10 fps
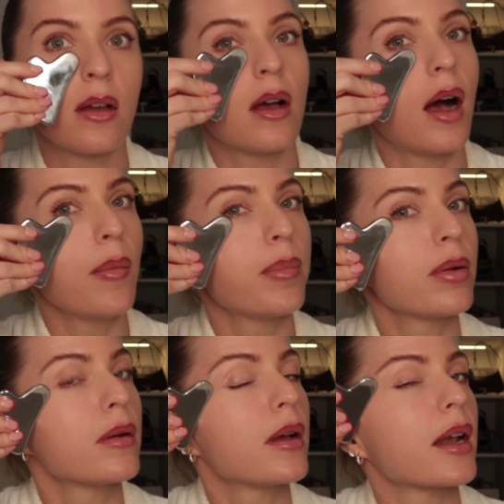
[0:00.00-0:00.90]
Up,
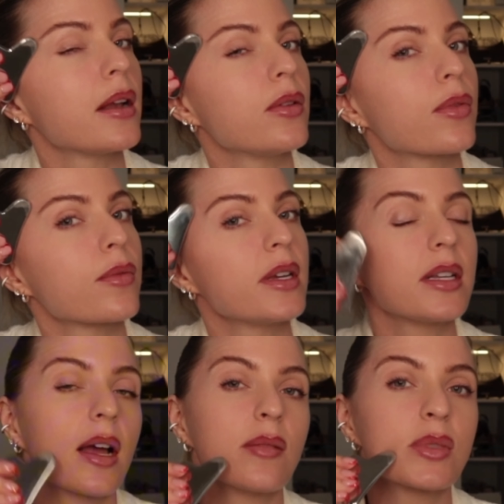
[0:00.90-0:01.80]
and I do 3
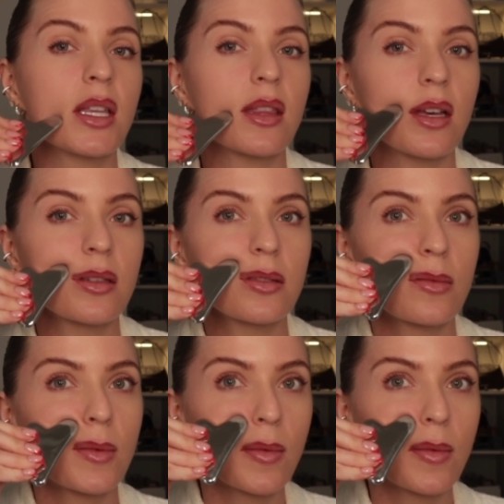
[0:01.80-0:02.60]
times like this.